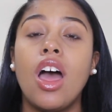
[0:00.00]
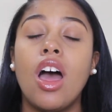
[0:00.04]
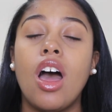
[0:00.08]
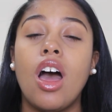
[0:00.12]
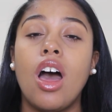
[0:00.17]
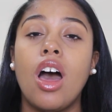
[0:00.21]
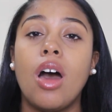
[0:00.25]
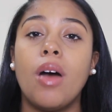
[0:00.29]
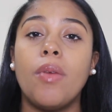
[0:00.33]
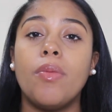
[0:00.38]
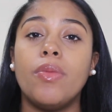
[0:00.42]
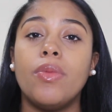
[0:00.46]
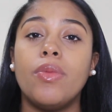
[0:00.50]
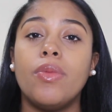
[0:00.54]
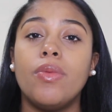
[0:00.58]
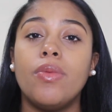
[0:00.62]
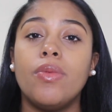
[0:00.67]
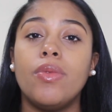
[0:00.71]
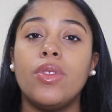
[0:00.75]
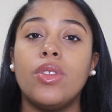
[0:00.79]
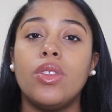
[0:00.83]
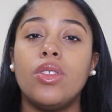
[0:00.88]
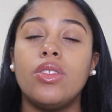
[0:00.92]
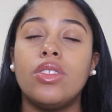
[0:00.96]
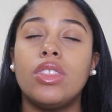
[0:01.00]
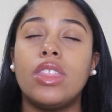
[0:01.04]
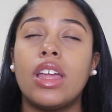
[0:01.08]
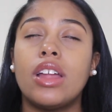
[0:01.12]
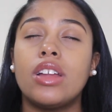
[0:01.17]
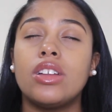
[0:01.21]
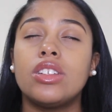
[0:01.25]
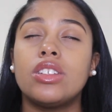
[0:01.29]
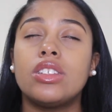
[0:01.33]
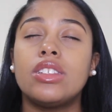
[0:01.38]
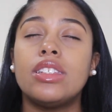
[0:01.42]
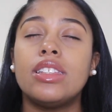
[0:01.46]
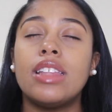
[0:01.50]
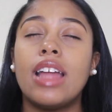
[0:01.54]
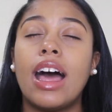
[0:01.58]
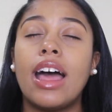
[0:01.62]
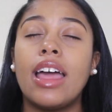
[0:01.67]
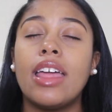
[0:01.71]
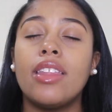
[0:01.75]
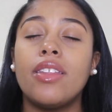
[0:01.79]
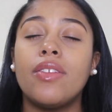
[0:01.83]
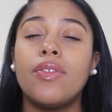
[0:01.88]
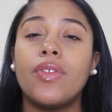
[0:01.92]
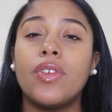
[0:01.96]
They're just
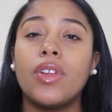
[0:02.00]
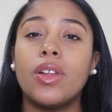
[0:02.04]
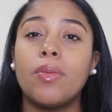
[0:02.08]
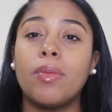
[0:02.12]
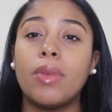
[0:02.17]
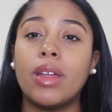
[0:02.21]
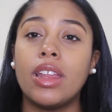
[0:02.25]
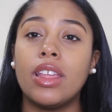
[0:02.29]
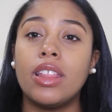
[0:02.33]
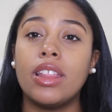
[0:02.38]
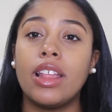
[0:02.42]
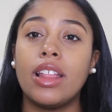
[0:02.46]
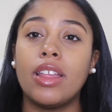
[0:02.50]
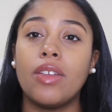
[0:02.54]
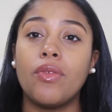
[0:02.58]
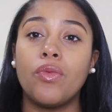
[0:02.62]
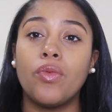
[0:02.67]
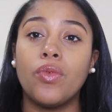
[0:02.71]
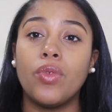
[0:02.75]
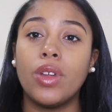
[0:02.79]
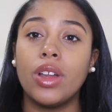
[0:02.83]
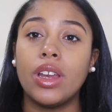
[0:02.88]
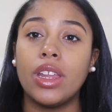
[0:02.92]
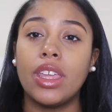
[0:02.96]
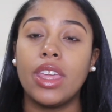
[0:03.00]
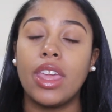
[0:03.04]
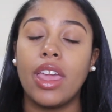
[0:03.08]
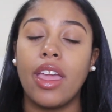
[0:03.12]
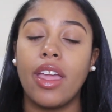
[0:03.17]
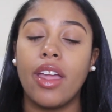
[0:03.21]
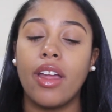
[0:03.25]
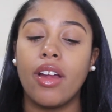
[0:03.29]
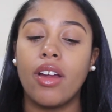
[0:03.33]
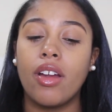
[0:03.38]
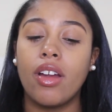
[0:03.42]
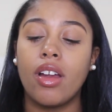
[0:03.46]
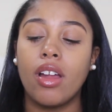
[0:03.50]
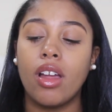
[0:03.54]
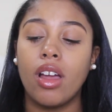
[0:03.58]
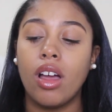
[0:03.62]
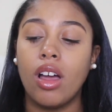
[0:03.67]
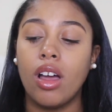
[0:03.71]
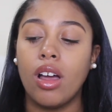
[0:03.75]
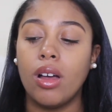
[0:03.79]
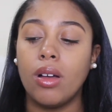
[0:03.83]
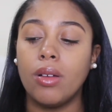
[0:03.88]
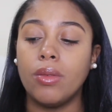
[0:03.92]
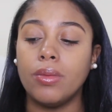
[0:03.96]
not in it for the money. They really care.
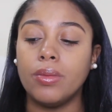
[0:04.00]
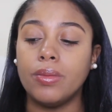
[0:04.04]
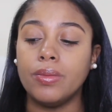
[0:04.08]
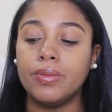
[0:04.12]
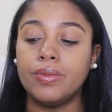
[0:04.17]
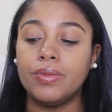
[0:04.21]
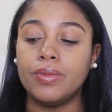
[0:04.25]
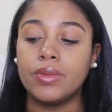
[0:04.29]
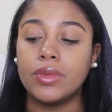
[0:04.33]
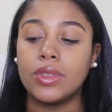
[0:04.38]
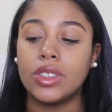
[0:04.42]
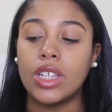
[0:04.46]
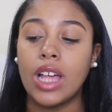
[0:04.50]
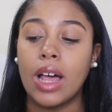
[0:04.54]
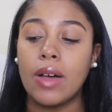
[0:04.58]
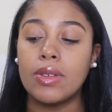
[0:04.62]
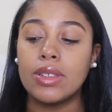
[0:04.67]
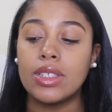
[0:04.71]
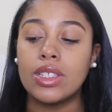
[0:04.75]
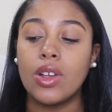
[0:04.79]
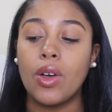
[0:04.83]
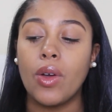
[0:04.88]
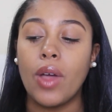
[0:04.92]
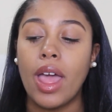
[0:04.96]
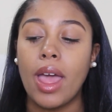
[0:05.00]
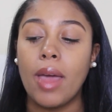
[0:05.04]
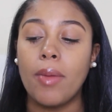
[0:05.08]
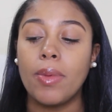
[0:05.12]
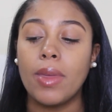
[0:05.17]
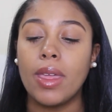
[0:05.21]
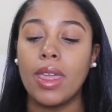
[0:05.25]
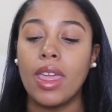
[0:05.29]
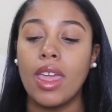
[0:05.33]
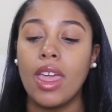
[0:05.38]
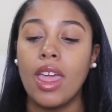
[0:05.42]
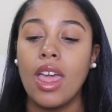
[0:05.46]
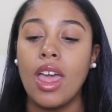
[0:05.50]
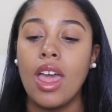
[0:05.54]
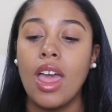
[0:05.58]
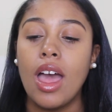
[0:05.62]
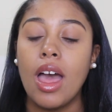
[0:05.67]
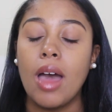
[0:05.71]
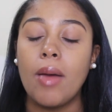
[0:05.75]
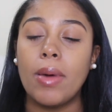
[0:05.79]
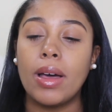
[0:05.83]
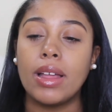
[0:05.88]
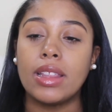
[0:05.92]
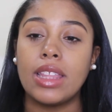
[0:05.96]
So I was so happy
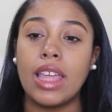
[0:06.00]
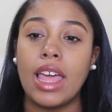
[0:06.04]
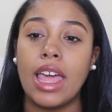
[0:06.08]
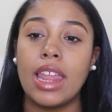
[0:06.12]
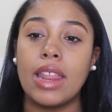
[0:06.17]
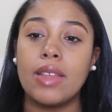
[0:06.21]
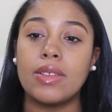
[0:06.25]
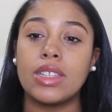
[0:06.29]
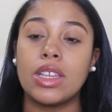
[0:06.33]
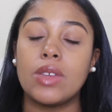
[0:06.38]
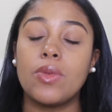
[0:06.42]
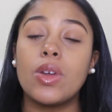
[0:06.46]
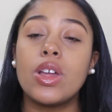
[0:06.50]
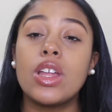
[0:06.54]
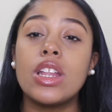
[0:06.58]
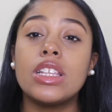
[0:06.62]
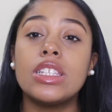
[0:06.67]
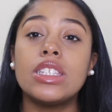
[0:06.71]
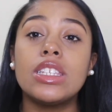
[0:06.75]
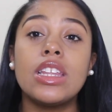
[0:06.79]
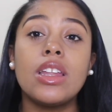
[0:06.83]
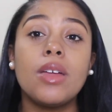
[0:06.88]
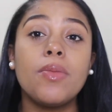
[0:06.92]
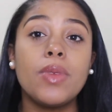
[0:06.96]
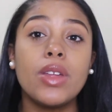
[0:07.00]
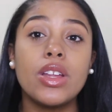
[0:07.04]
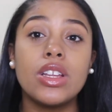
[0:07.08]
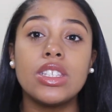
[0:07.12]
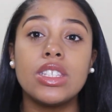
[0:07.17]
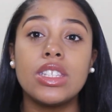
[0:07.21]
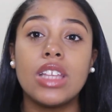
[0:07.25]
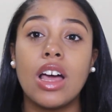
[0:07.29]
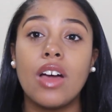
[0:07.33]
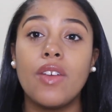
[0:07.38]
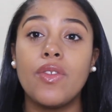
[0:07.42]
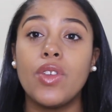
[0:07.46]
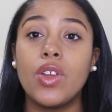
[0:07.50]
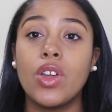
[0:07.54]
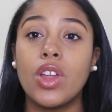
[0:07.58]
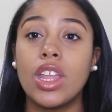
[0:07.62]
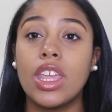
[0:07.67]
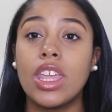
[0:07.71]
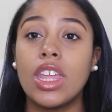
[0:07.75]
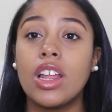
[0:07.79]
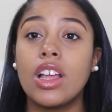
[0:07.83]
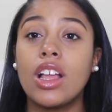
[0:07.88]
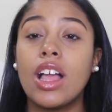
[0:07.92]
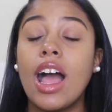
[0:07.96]
about that. And he's like, we're gonna send up your stuff, you're gonna
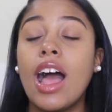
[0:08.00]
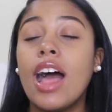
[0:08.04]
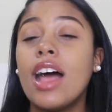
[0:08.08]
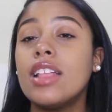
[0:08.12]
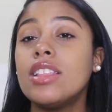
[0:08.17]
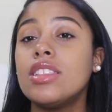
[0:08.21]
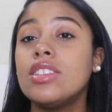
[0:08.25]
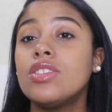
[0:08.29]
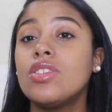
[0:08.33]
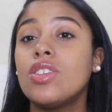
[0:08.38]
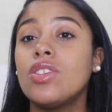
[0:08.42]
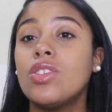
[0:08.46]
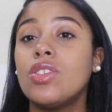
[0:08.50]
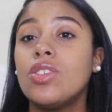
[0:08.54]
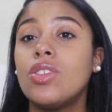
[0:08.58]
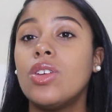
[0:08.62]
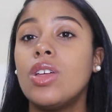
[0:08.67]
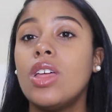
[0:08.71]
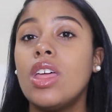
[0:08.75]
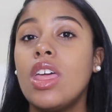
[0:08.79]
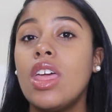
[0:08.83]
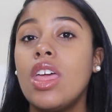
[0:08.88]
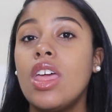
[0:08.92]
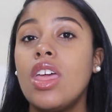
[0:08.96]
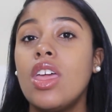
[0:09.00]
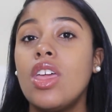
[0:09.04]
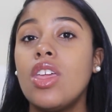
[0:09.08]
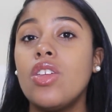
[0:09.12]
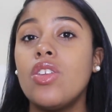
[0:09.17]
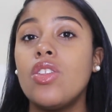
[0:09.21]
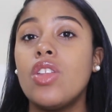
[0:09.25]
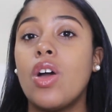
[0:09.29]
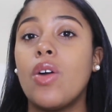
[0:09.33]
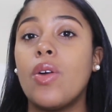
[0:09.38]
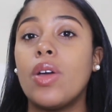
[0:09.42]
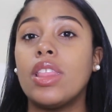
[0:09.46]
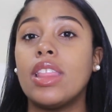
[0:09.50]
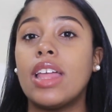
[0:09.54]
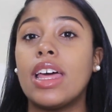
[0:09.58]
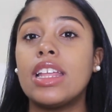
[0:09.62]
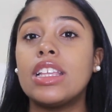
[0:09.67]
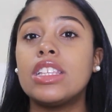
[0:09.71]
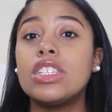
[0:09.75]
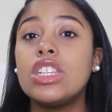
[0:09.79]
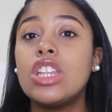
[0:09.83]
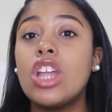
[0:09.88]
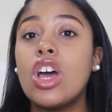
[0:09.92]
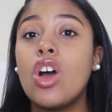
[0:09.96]
get a consult, you know, and let
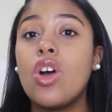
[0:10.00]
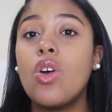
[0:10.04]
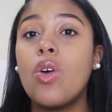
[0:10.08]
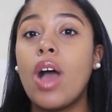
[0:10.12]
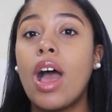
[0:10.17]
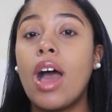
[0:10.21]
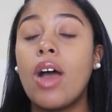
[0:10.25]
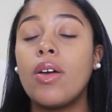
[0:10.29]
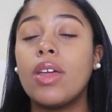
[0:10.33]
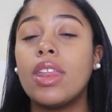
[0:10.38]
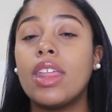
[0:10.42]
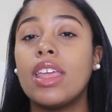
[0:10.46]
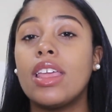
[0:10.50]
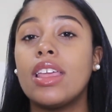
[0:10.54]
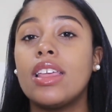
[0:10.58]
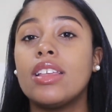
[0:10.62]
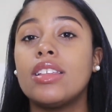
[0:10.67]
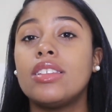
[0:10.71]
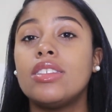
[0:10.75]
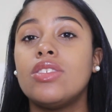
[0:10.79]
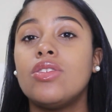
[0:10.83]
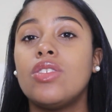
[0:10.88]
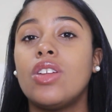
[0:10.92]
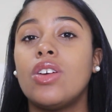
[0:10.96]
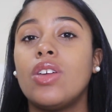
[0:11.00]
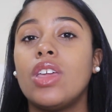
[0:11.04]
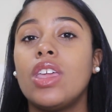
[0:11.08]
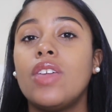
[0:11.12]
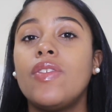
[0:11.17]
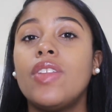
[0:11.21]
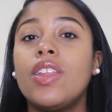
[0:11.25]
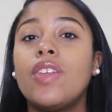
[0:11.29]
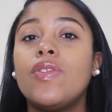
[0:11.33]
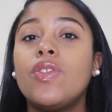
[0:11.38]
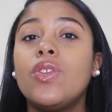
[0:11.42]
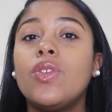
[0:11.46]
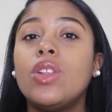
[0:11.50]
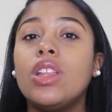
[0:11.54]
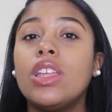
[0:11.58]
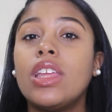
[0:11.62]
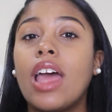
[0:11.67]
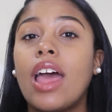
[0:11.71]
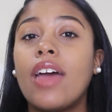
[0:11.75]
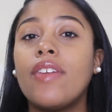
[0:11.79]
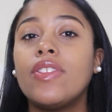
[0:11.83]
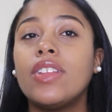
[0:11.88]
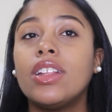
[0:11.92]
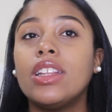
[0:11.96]
us know how it is, you know, even if you
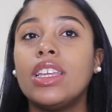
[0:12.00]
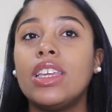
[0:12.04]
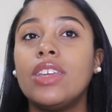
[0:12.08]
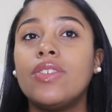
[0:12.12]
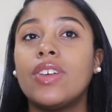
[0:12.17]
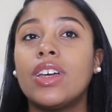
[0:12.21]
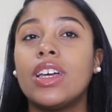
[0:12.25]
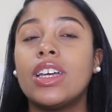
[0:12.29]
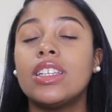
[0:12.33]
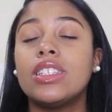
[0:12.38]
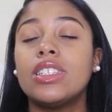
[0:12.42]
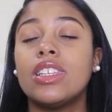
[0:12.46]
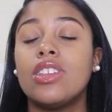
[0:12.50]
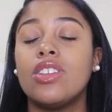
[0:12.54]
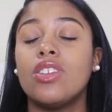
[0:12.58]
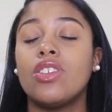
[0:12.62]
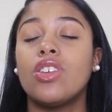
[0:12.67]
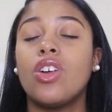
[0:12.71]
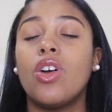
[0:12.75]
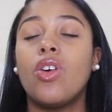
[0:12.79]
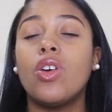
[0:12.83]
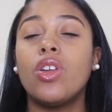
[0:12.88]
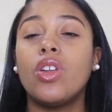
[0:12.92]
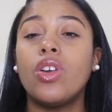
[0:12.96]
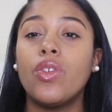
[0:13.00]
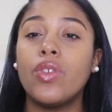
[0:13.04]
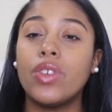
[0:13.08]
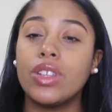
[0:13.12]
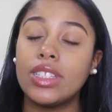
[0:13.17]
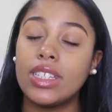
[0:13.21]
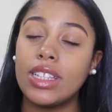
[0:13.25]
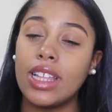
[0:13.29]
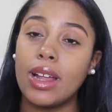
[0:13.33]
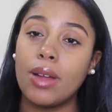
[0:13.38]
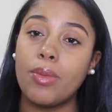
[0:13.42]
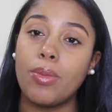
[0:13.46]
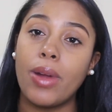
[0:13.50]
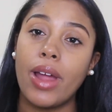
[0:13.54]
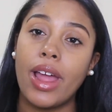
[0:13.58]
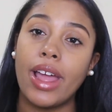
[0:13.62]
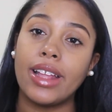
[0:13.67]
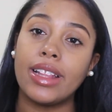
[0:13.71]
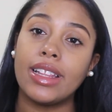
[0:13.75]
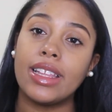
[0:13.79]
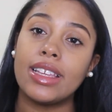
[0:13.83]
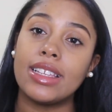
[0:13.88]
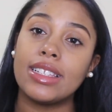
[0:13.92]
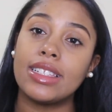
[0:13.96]
have to leave us and you're going over to their
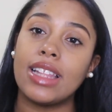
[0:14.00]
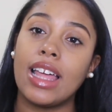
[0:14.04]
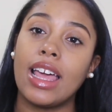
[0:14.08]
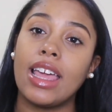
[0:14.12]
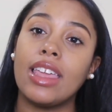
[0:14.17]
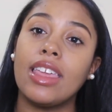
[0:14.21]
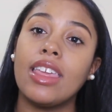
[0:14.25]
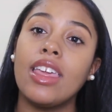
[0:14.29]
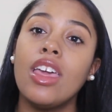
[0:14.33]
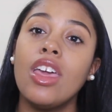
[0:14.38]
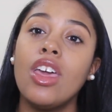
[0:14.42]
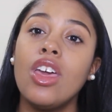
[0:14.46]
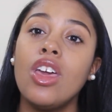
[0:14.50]
practice, like,